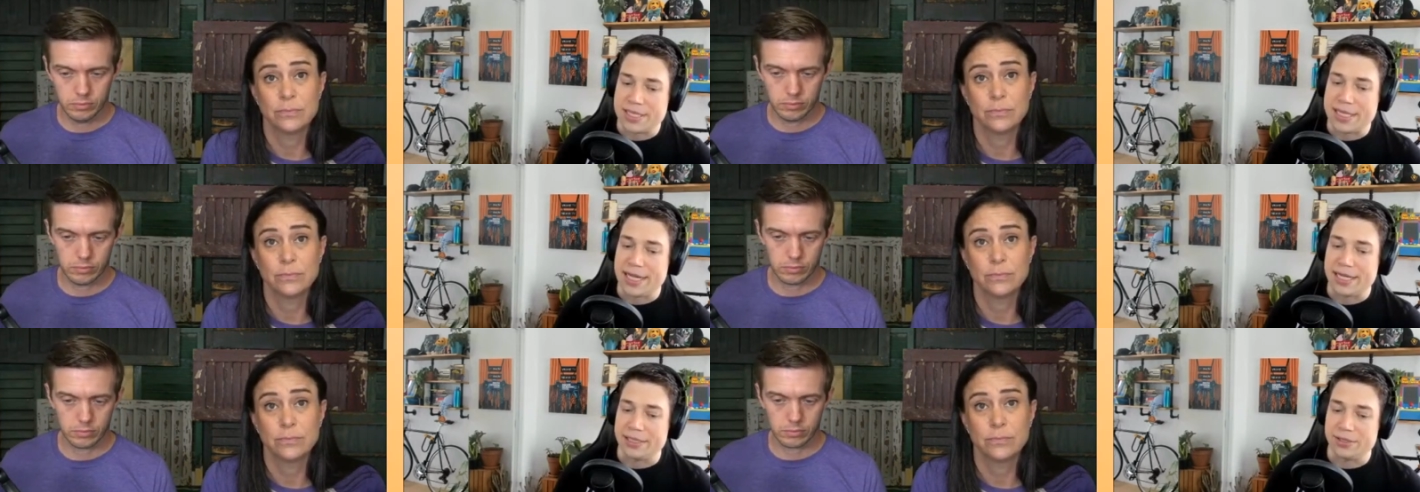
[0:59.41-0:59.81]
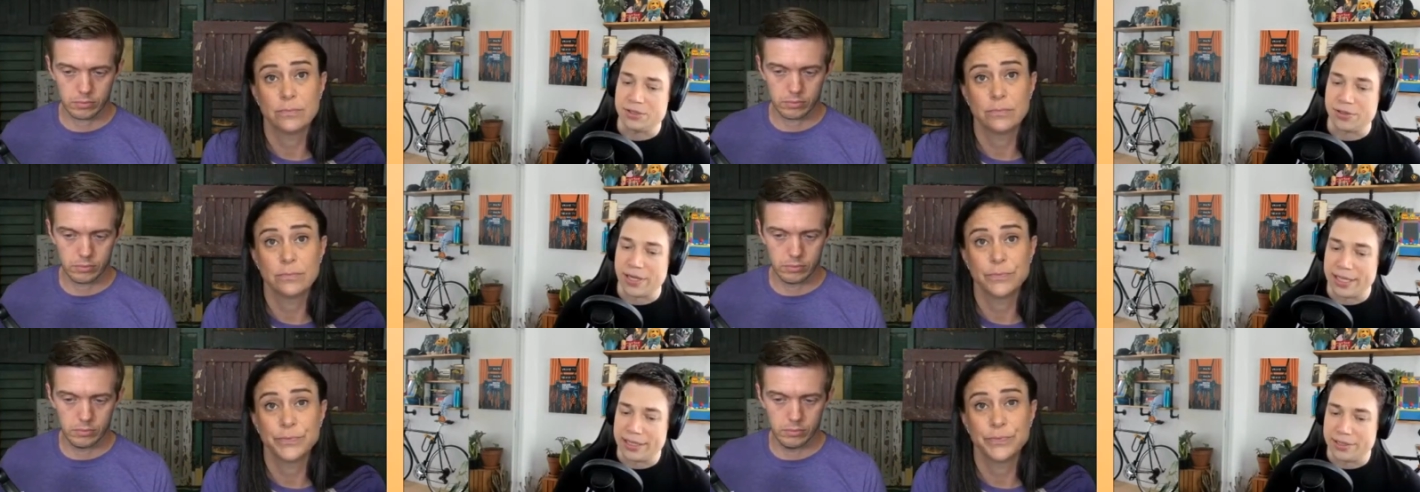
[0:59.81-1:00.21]
Speaker 1: you know, the
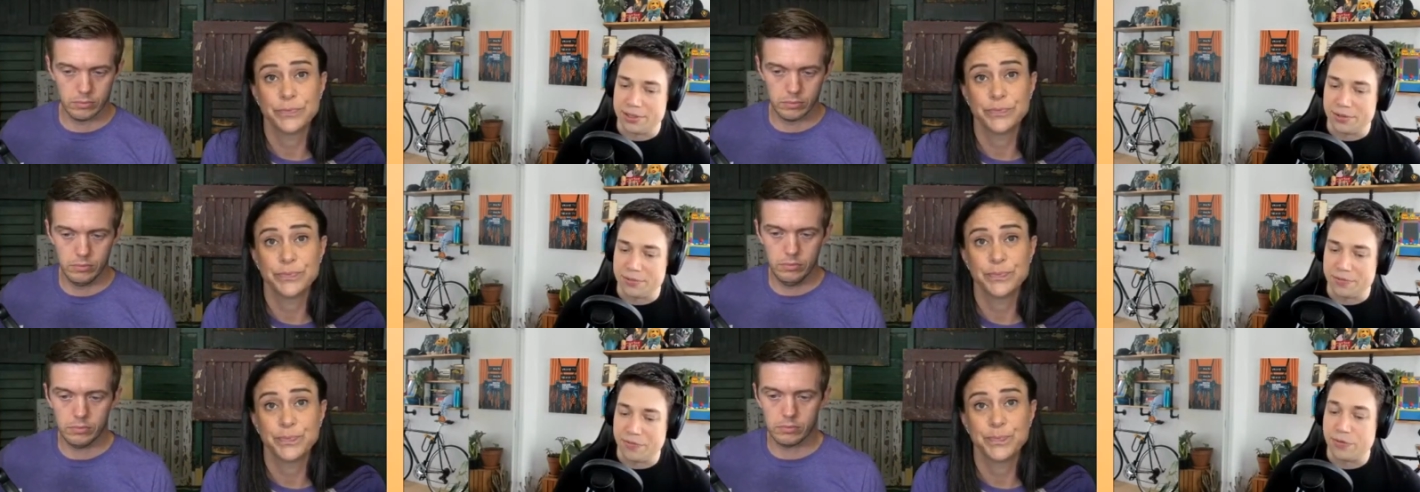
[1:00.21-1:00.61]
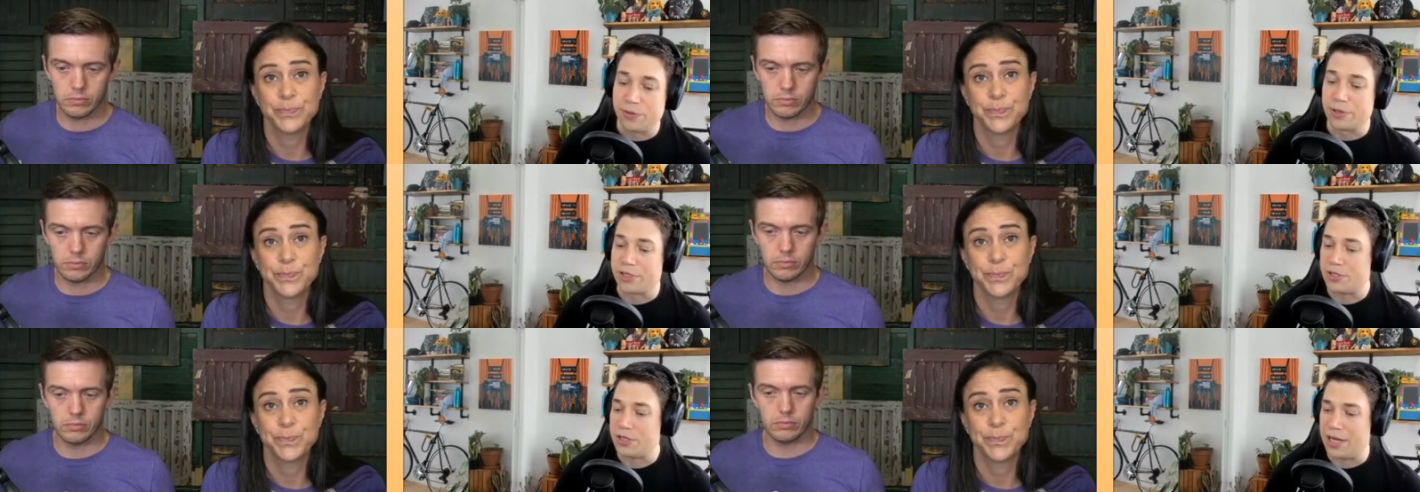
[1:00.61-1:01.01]
state
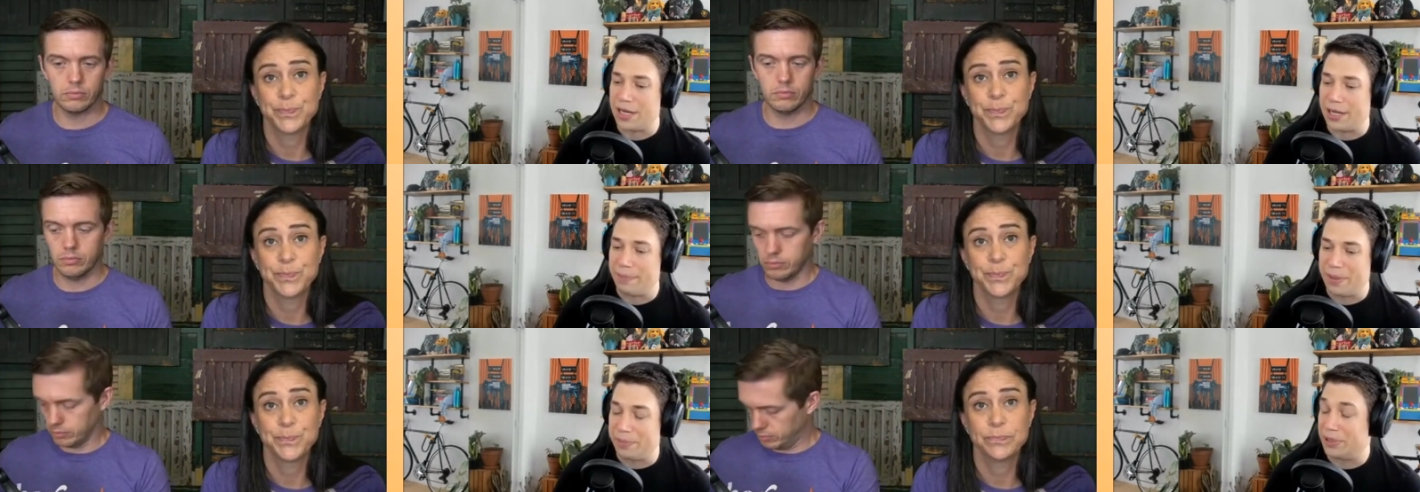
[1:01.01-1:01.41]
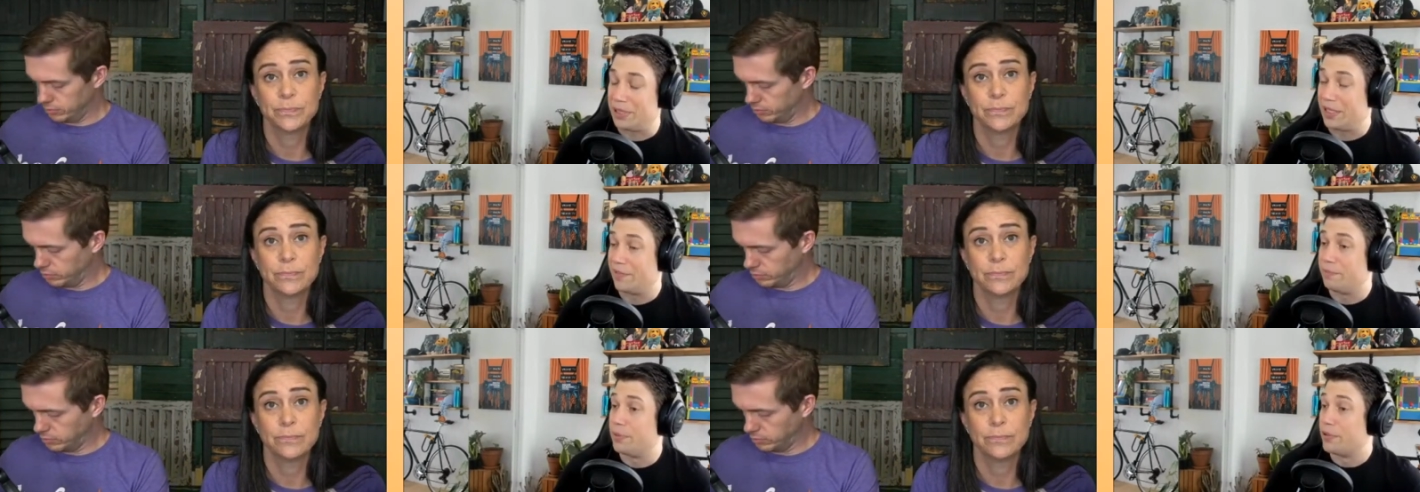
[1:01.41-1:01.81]
trying to force
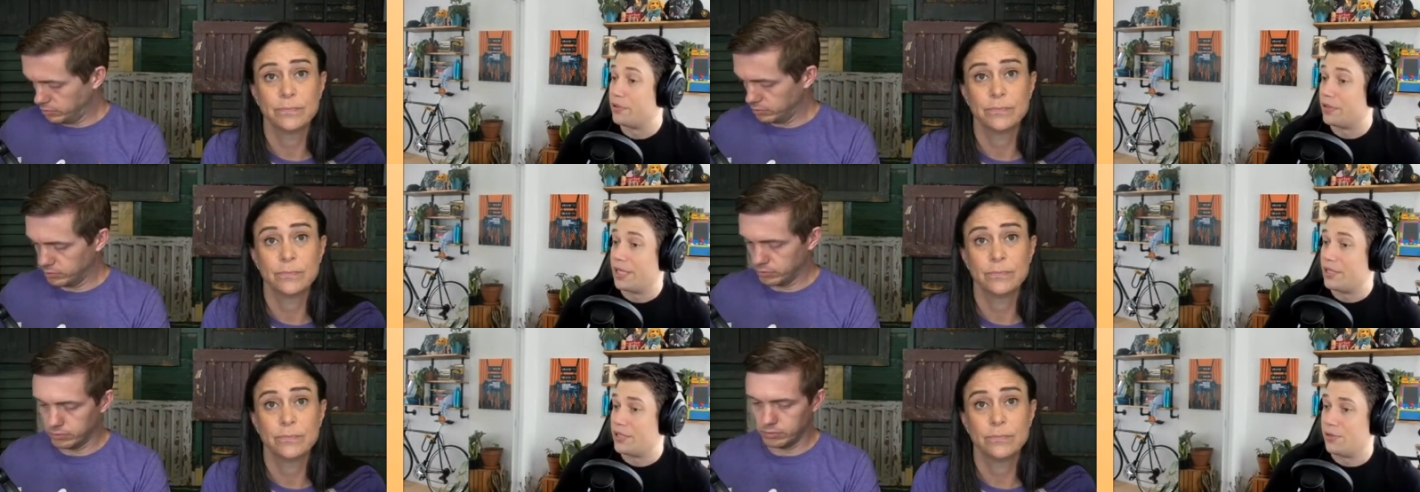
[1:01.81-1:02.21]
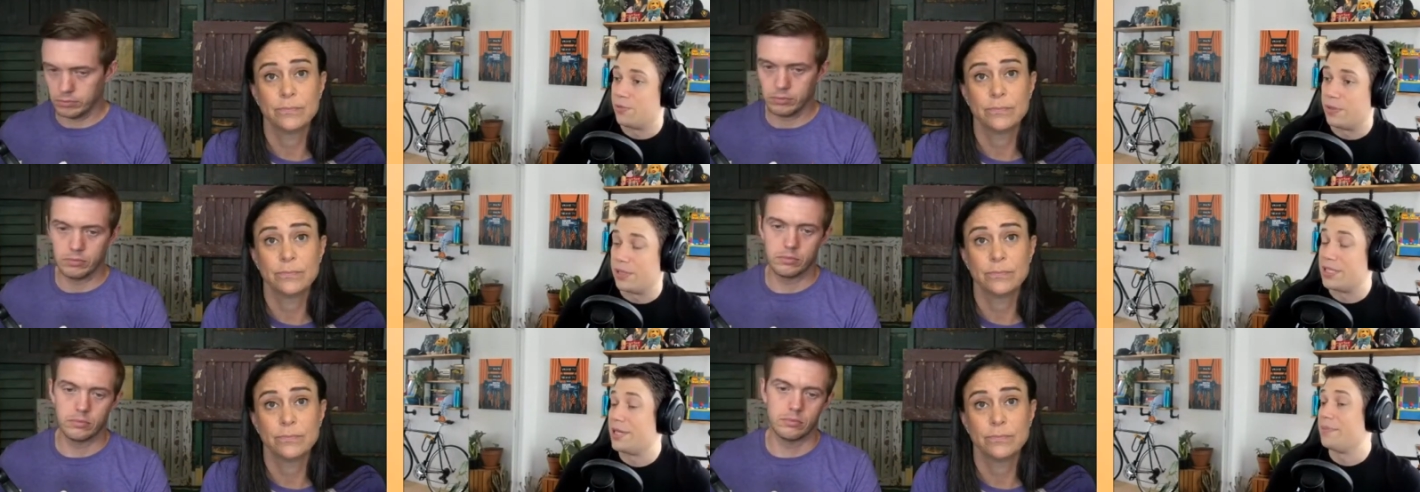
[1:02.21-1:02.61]
people to give
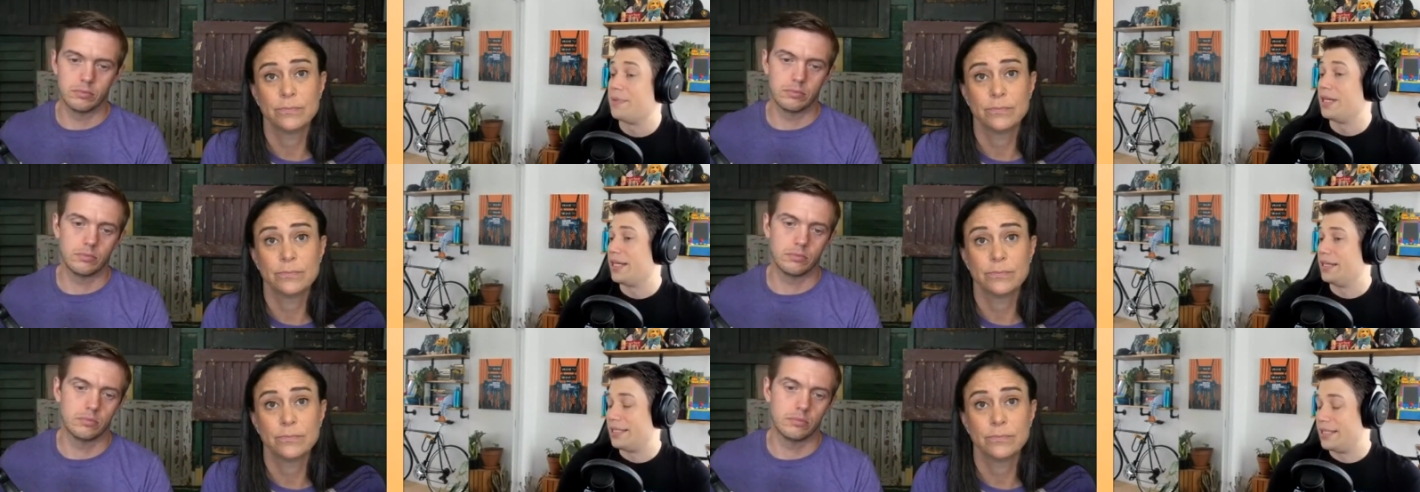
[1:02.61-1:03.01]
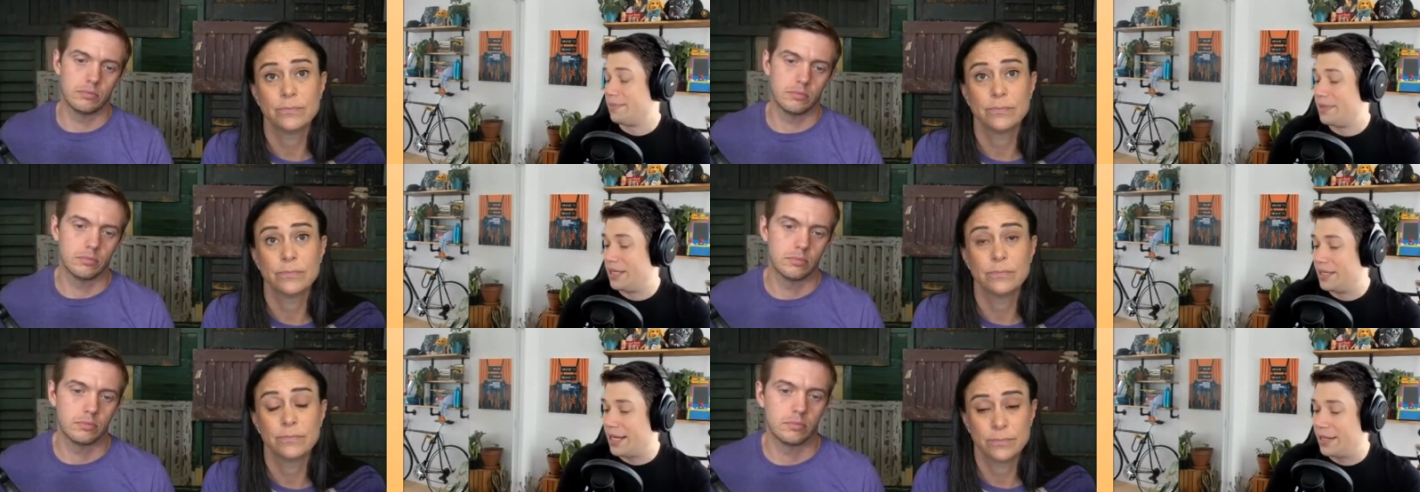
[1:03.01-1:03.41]
birth against their will,
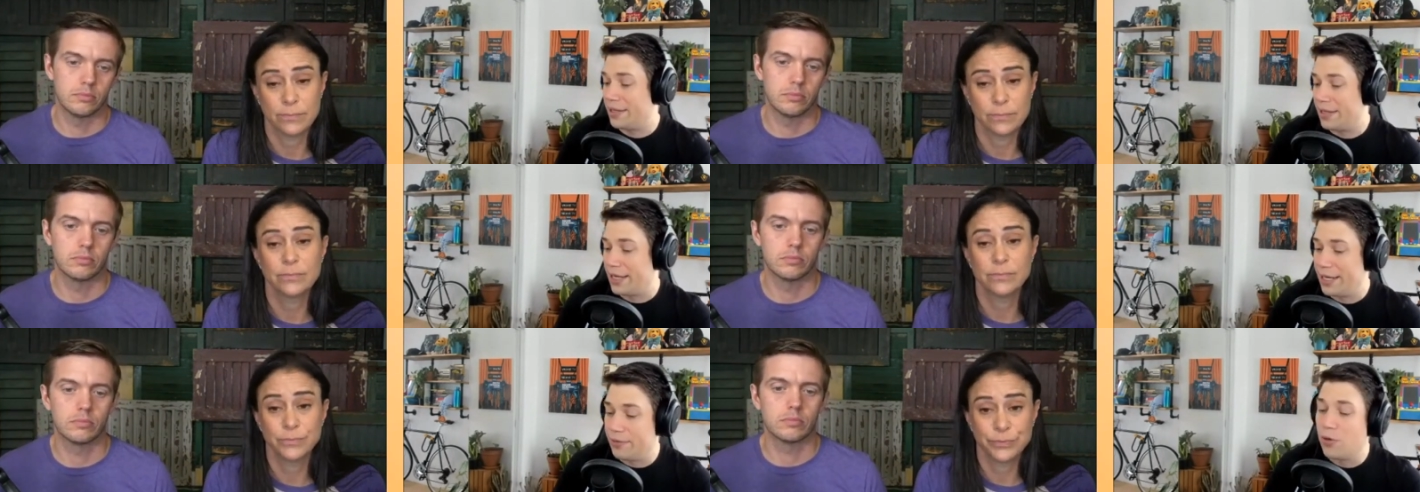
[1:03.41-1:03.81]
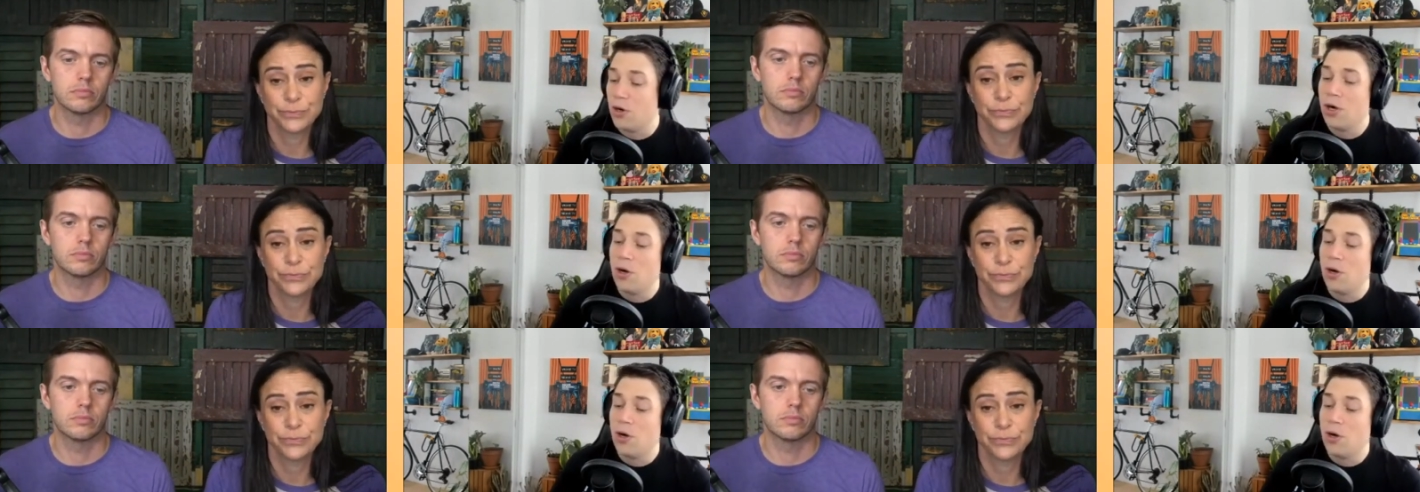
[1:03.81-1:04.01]
something of that